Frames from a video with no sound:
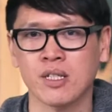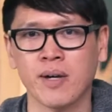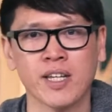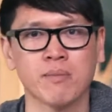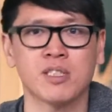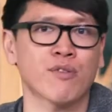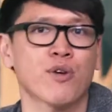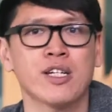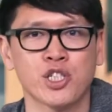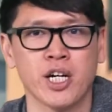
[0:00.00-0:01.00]
make them
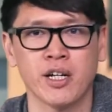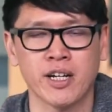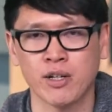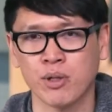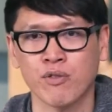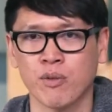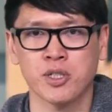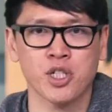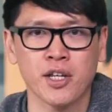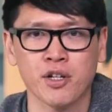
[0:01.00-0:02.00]
differentiate not only from
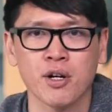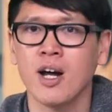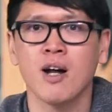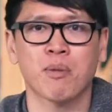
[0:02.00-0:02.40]
each other,